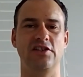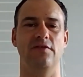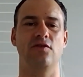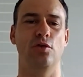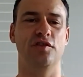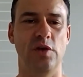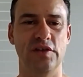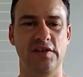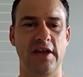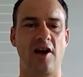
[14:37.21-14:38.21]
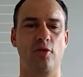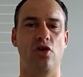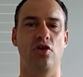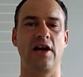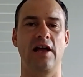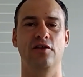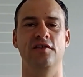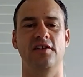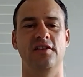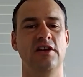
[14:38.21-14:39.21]
She, of course, wears the Yarramalong
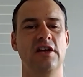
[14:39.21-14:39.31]
colours, and